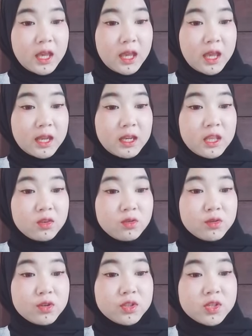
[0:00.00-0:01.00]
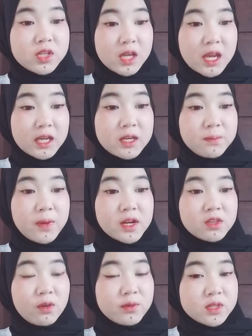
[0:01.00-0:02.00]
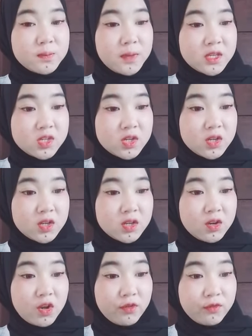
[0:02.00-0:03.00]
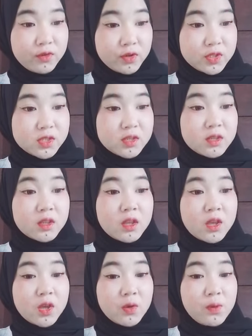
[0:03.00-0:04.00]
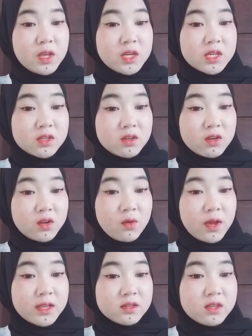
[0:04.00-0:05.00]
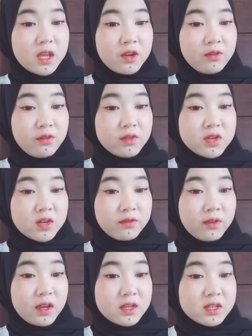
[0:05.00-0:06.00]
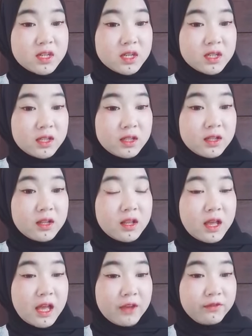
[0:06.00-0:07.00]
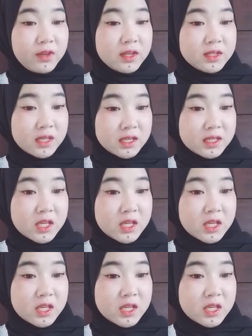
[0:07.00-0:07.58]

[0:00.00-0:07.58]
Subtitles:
and it could change the part of speech of roots, which is known as derivational affixes.